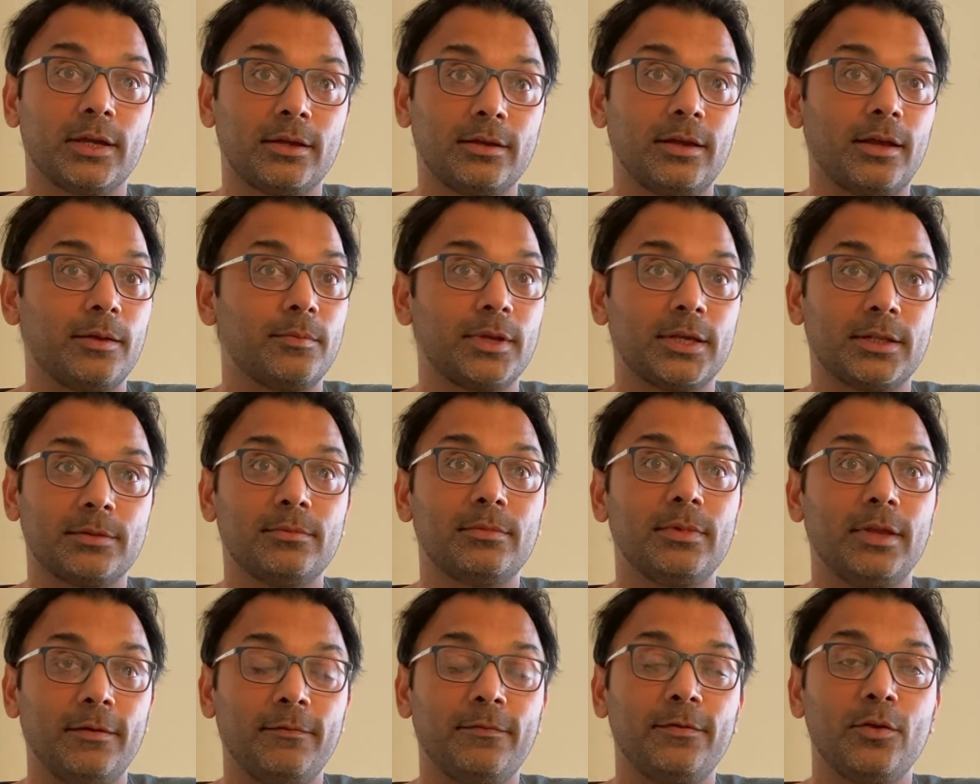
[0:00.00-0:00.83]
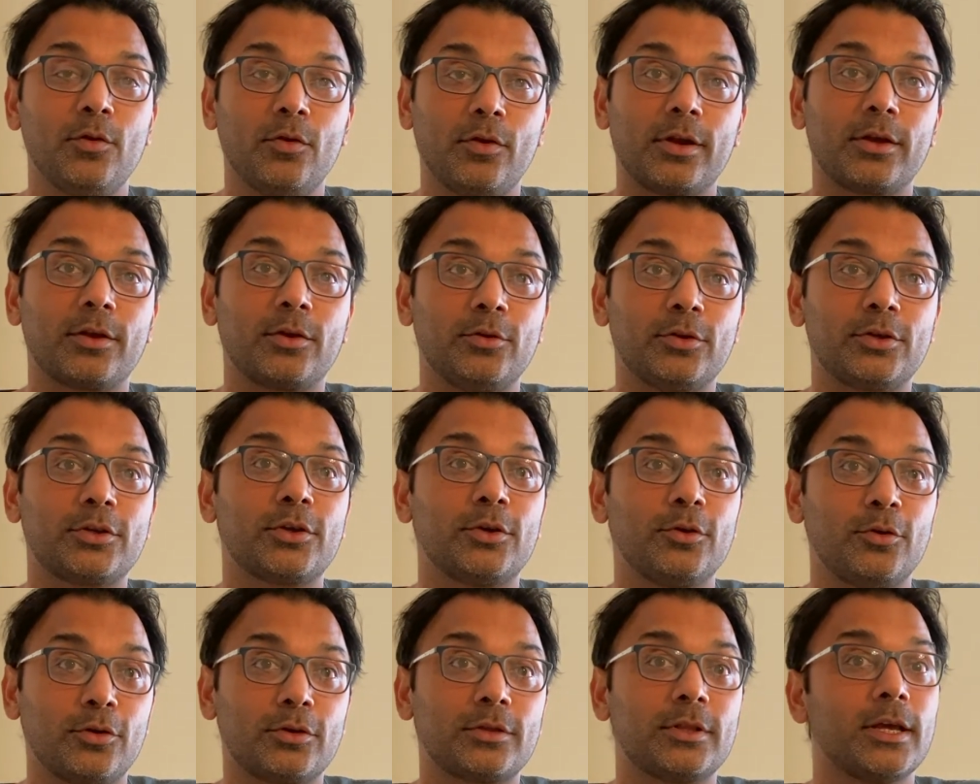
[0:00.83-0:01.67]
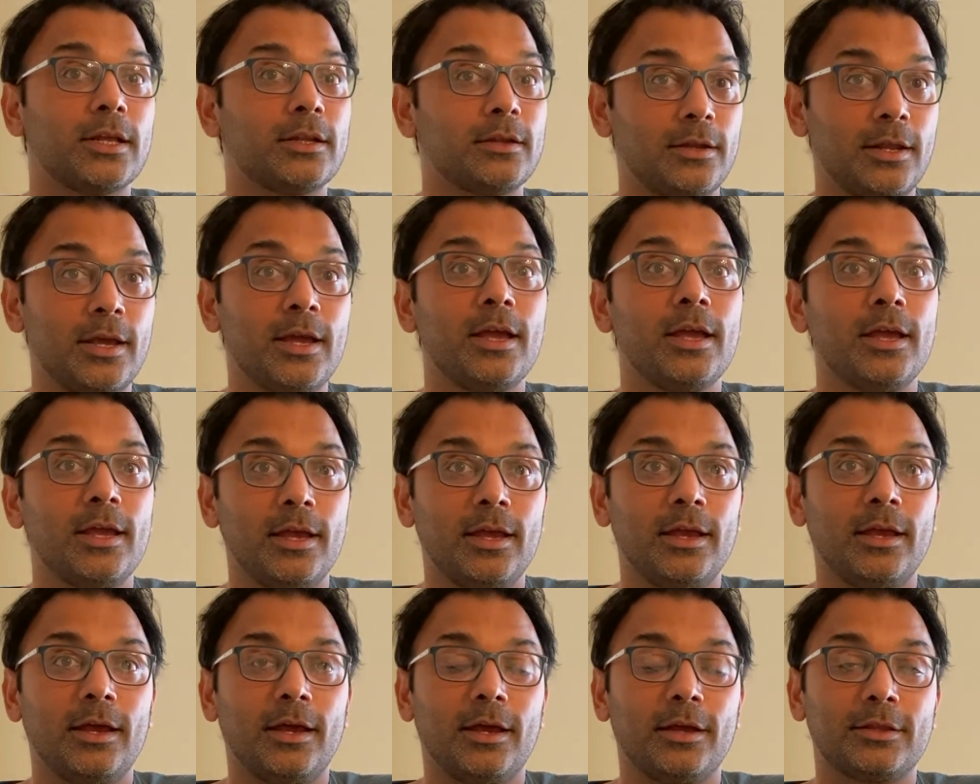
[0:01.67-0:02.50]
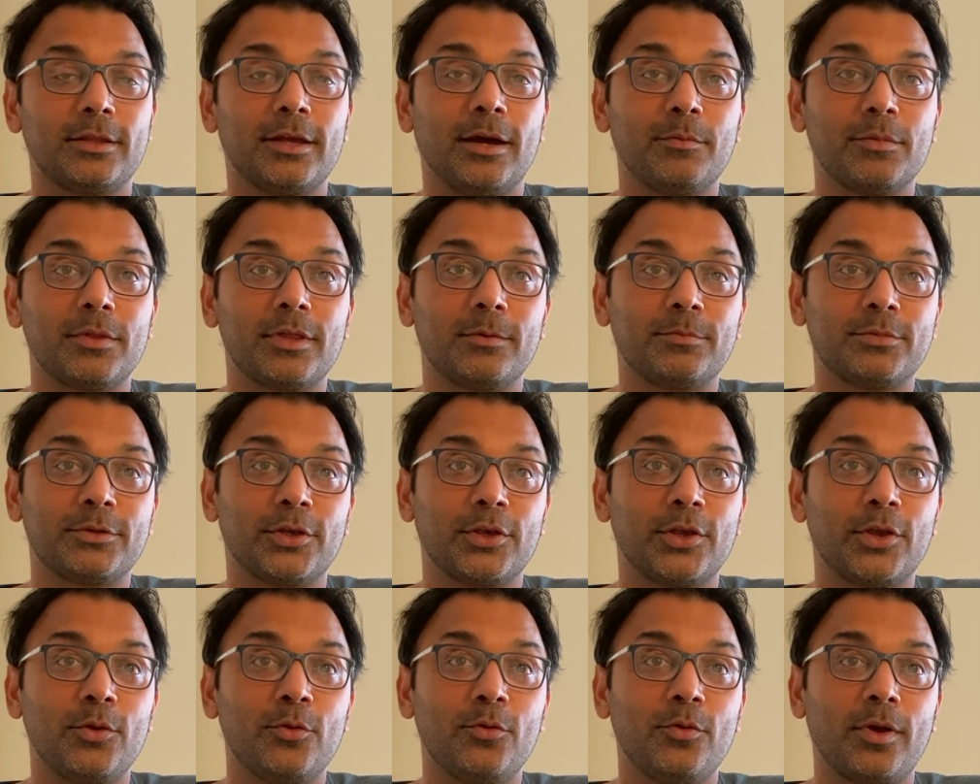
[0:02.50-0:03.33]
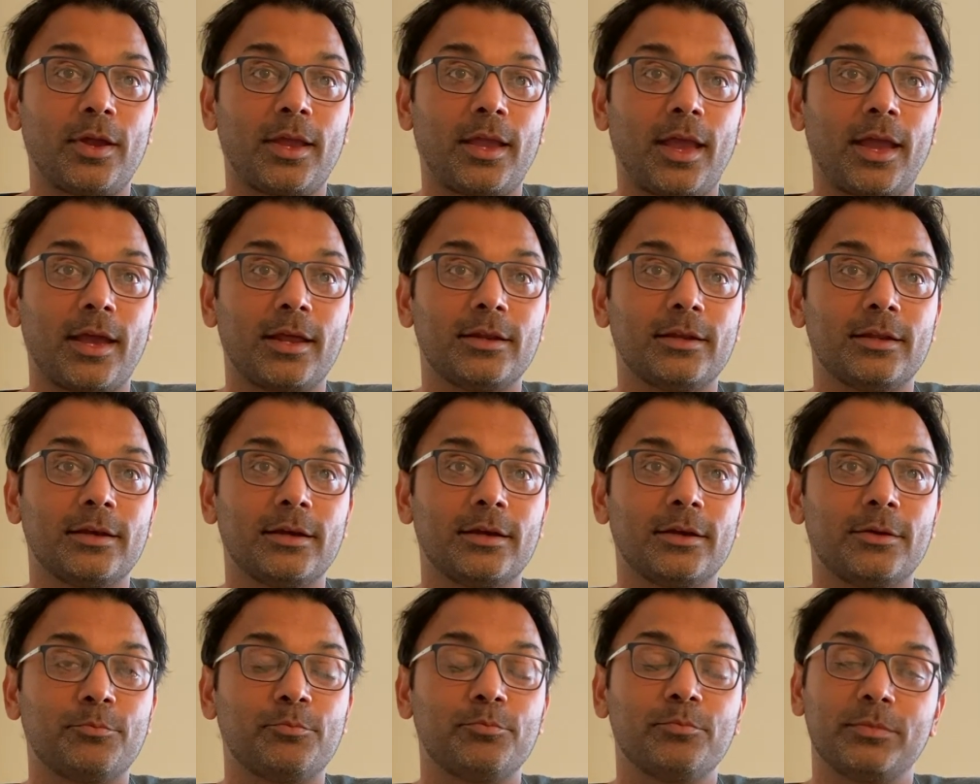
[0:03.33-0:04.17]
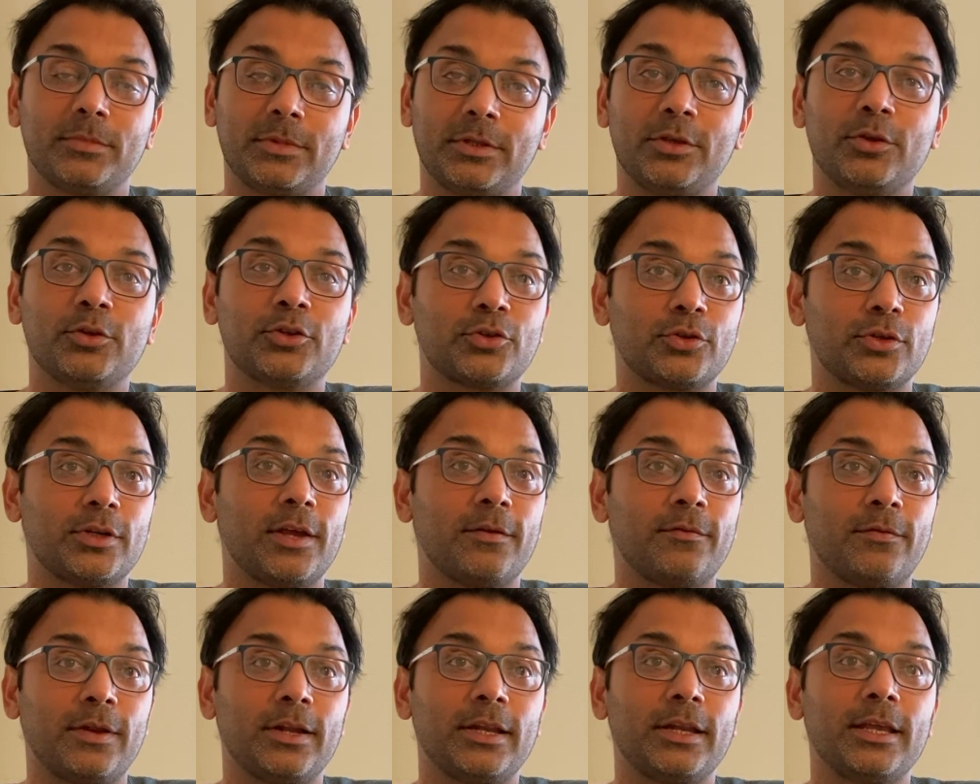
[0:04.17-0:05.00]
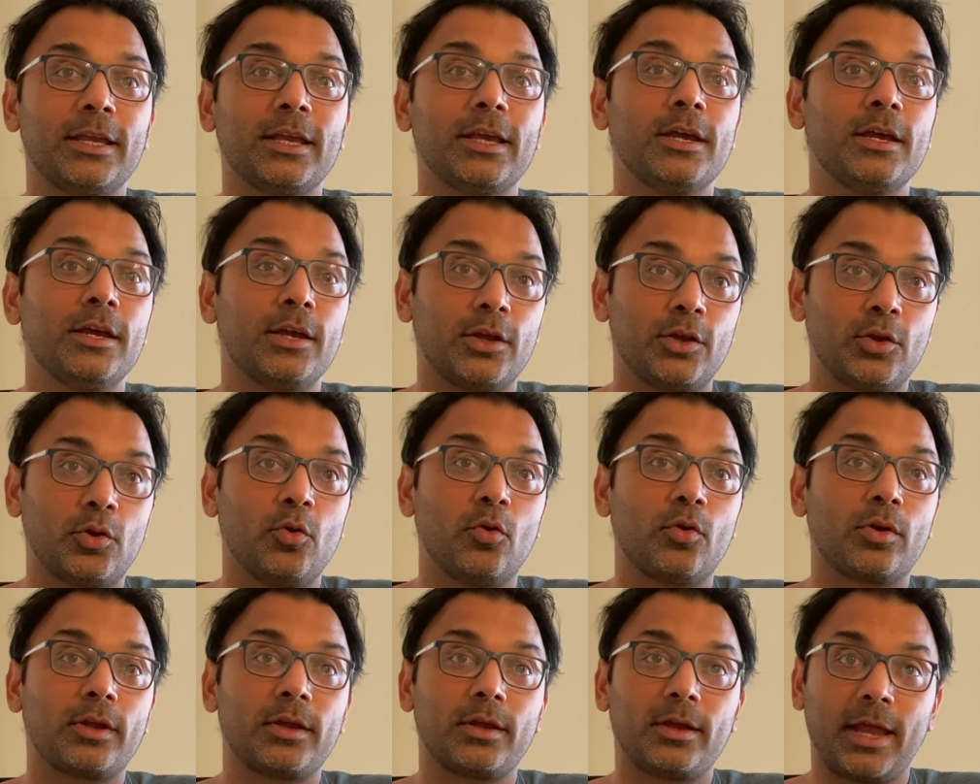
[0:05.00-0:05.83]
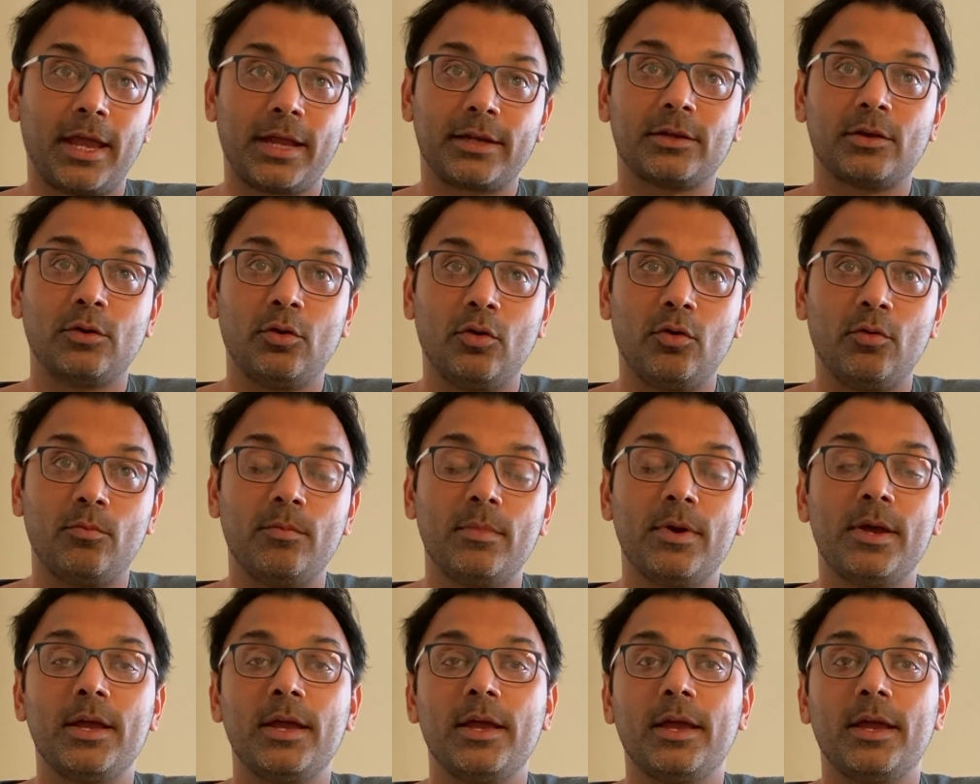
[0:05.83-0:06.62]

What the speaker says: I mean, if you are a good cook, then thumbs up to you, and you should definitely cook at home,